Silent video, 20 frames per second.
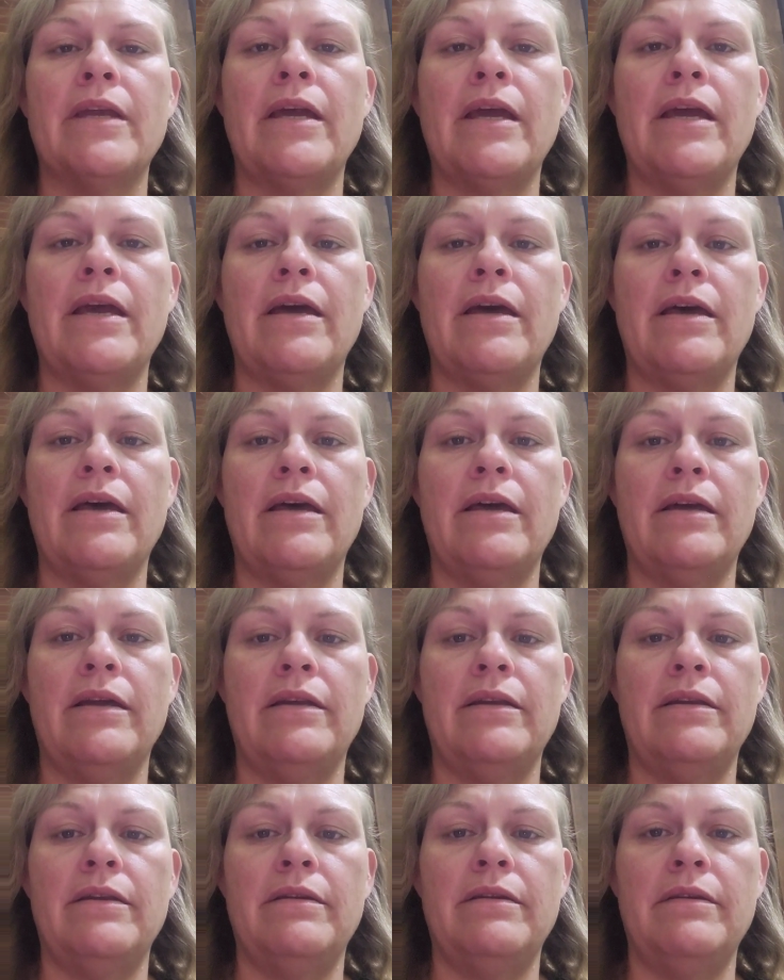
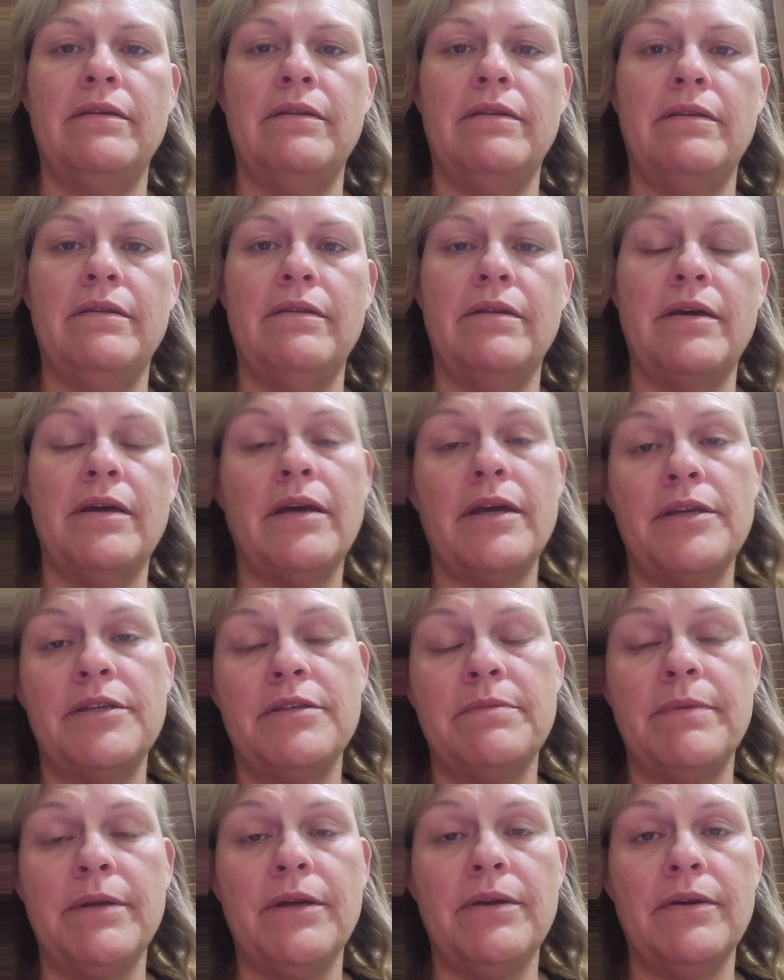and I
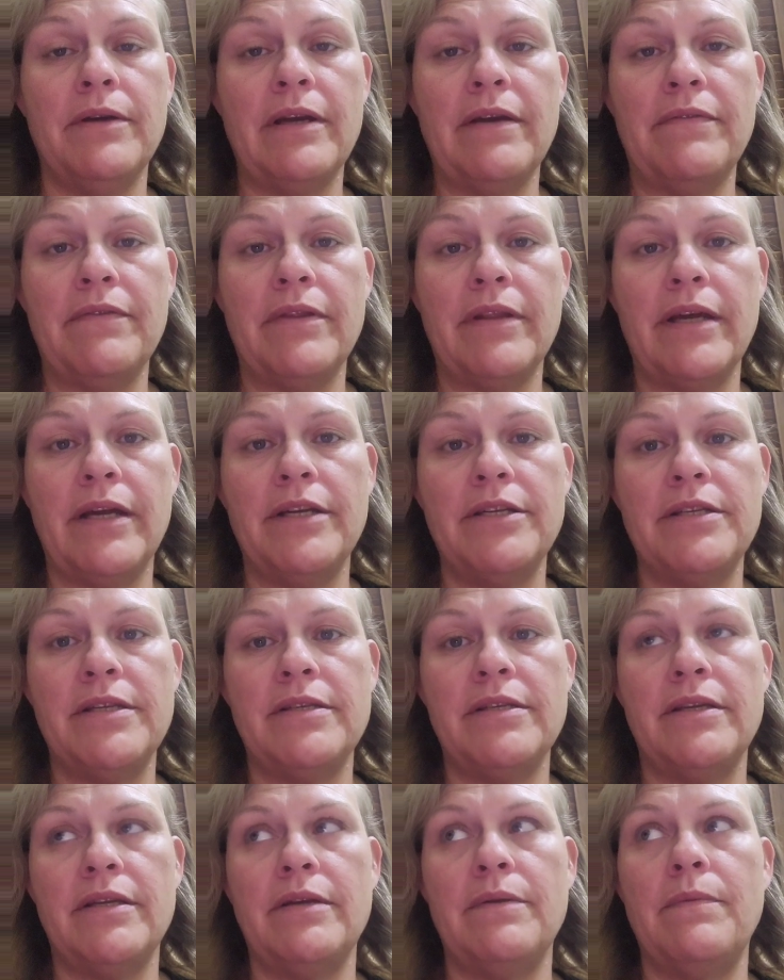should be good after that. She
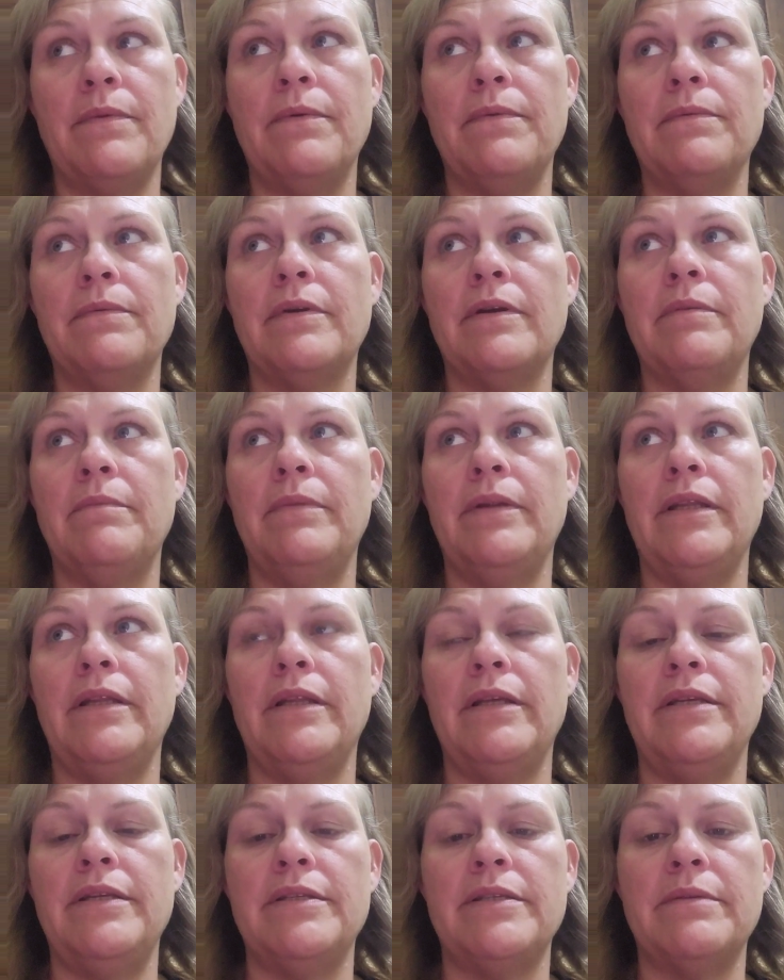said it won't
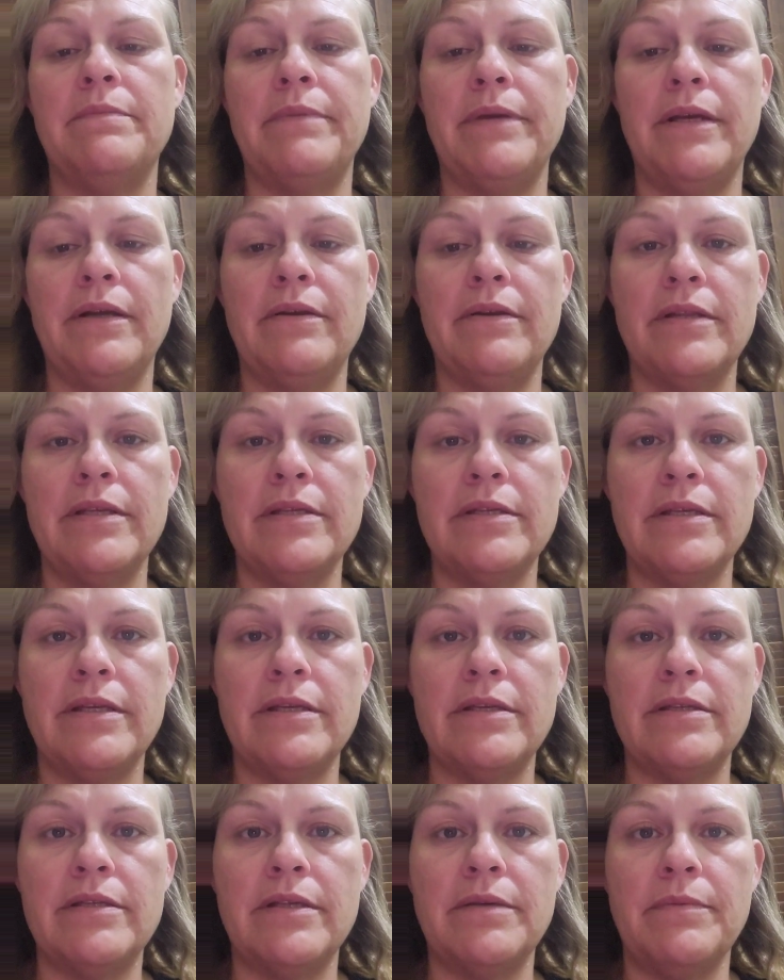completely disappear, the
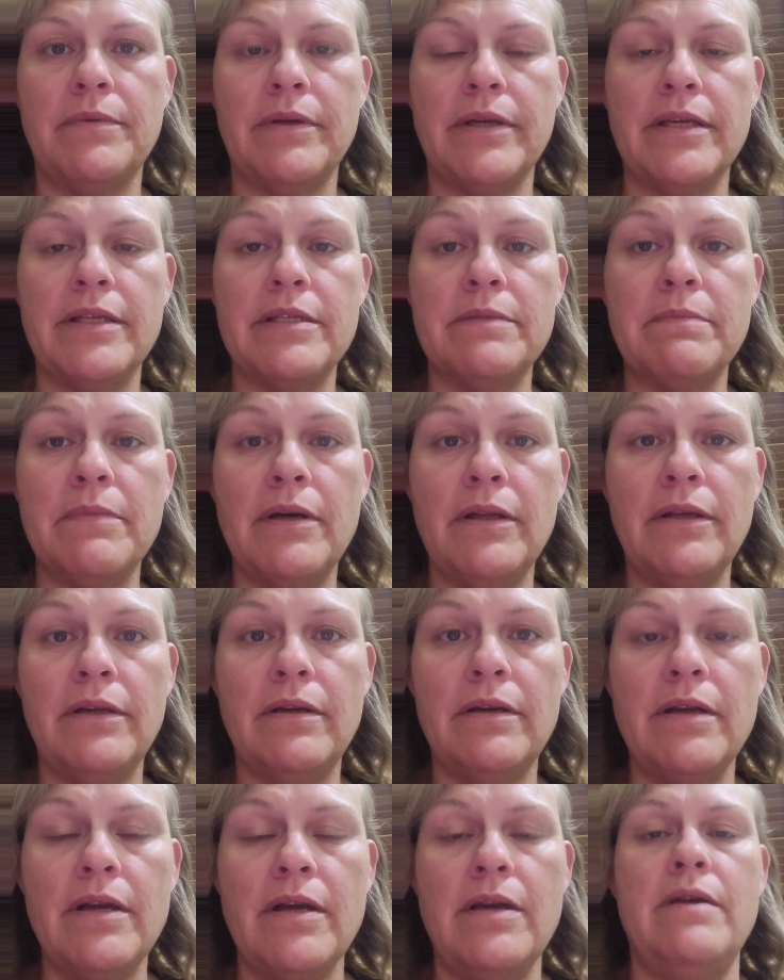cyst. It will get
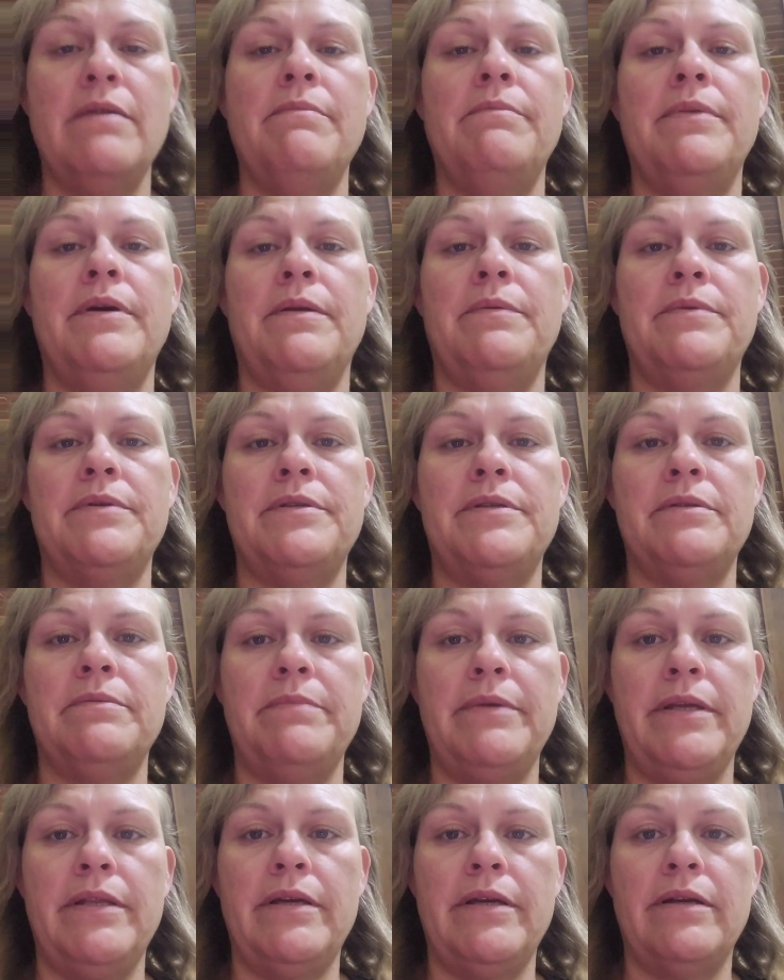smaller, but it will still
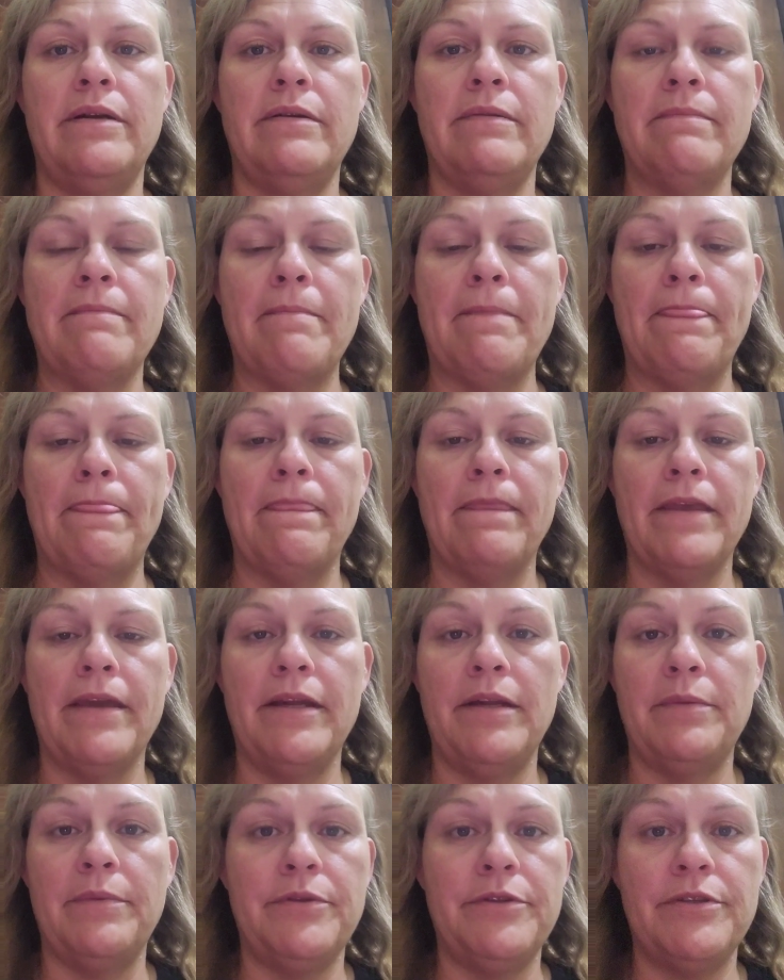be there,
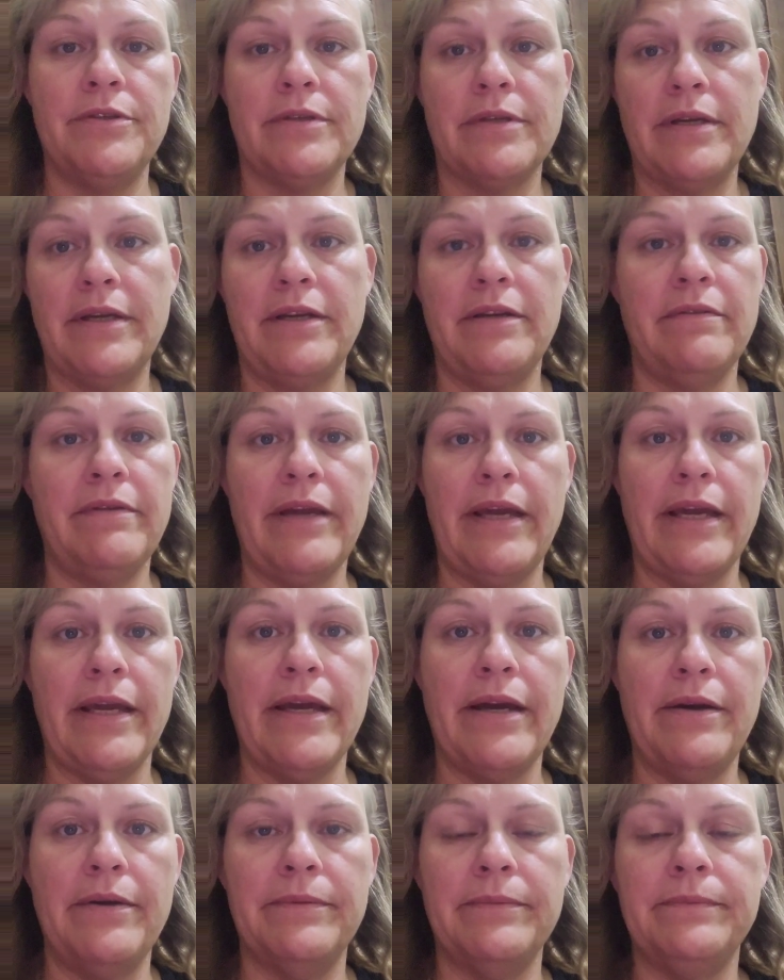and it will just kind of hang
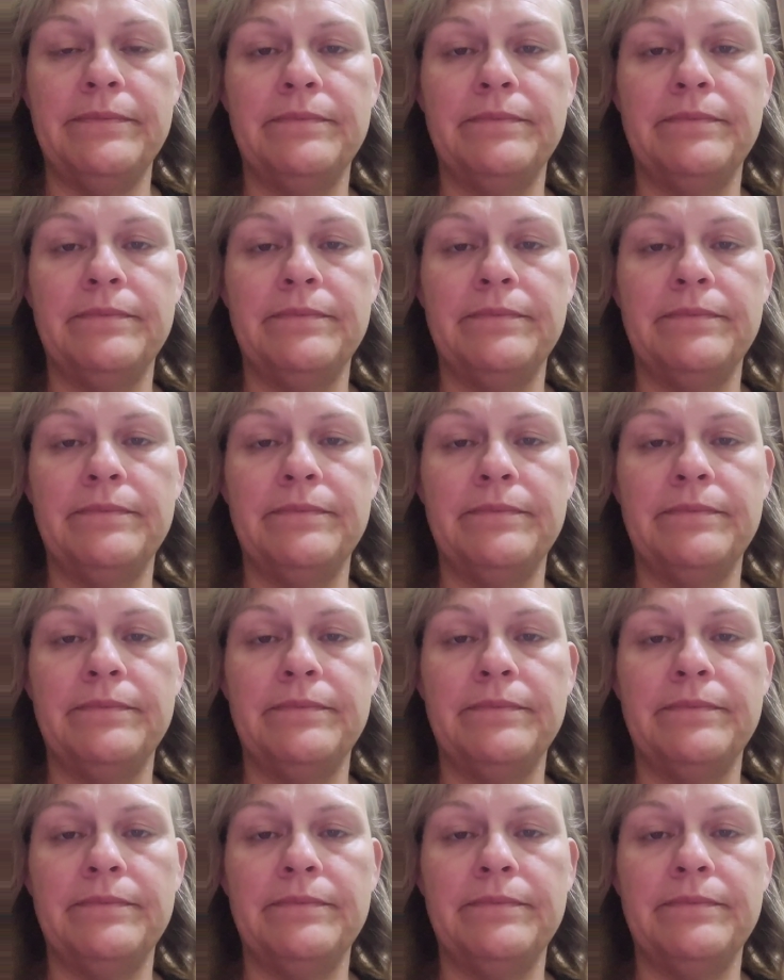out.